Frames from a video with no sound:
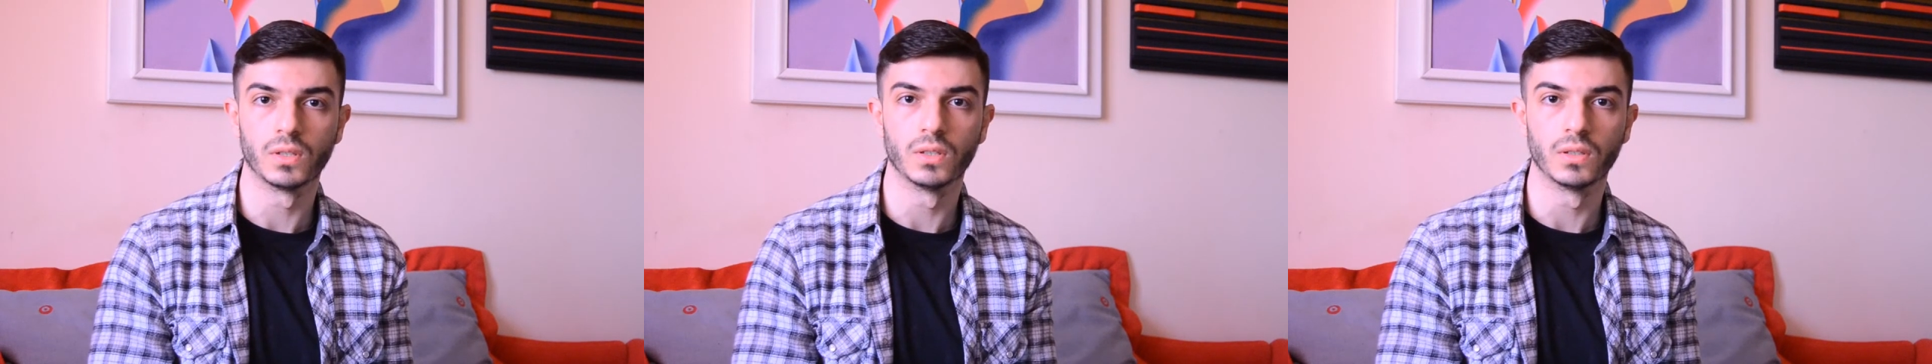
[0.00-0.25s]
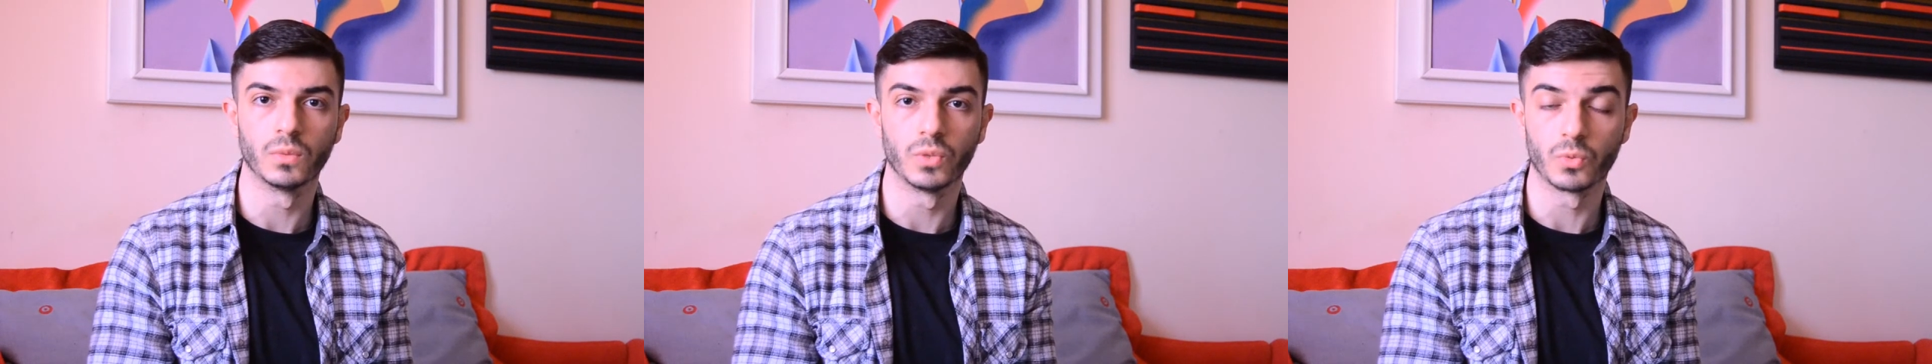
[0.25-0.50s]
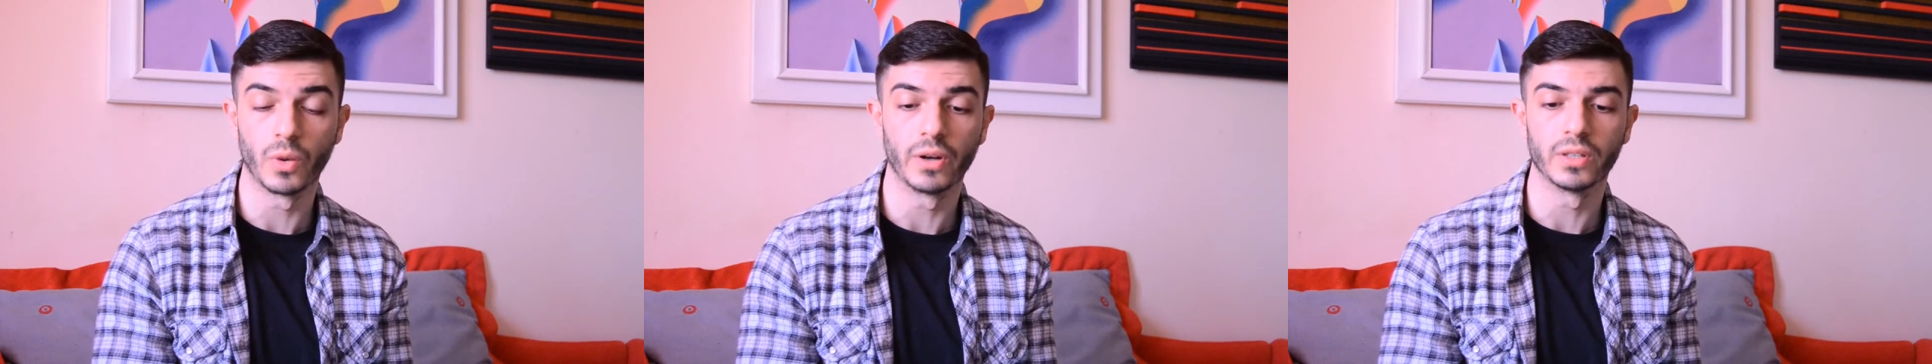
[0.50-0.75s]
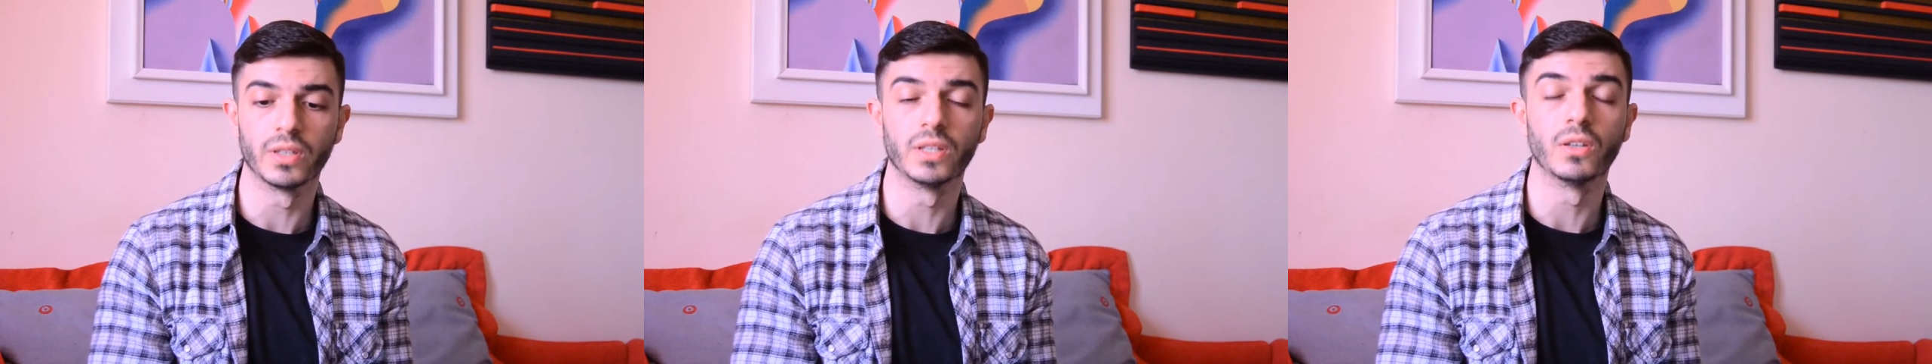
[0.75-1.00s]

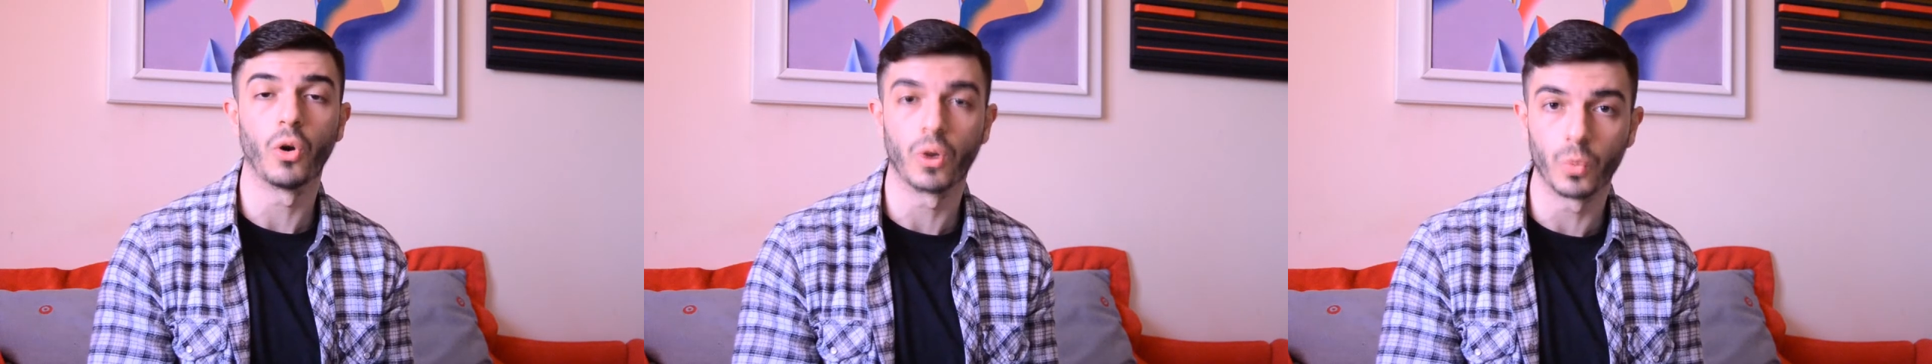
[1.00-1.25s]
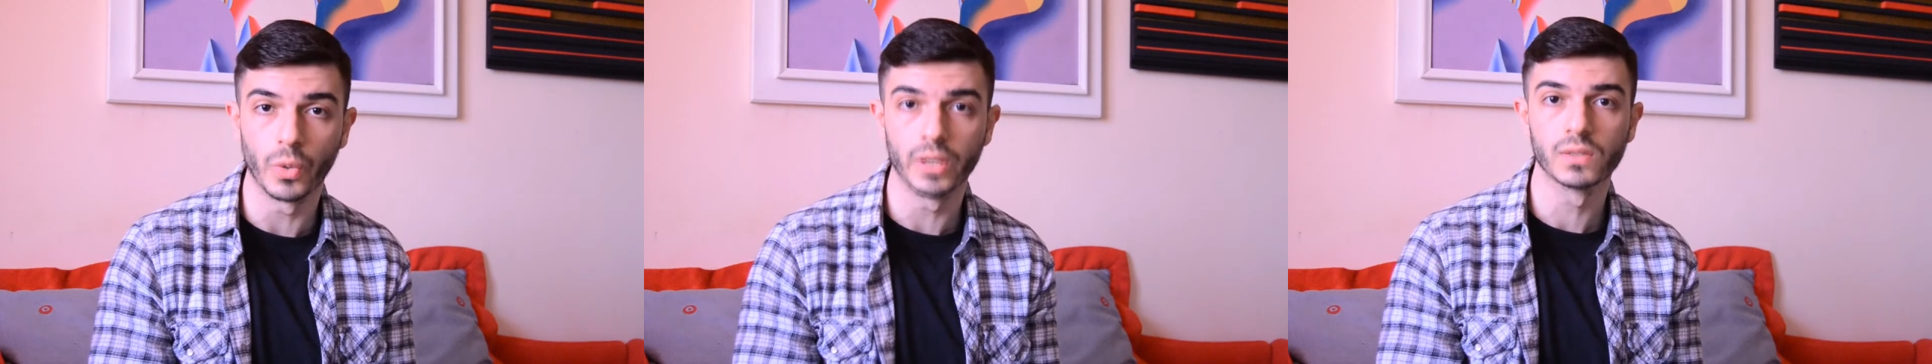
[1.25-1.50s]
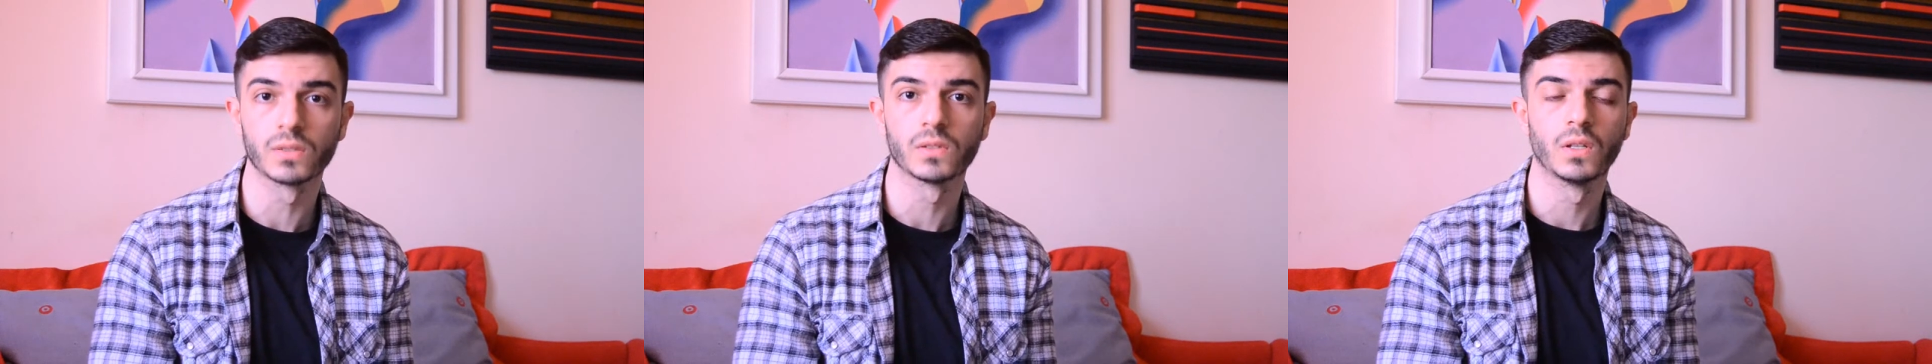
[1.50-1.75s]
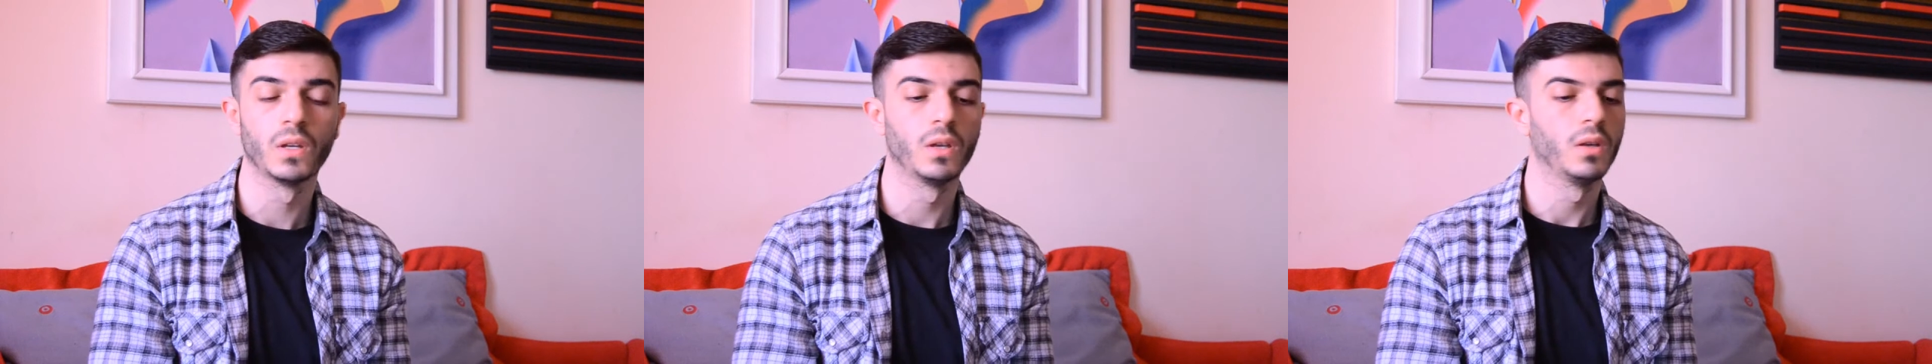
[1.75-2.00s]
indeed Orc Wheels.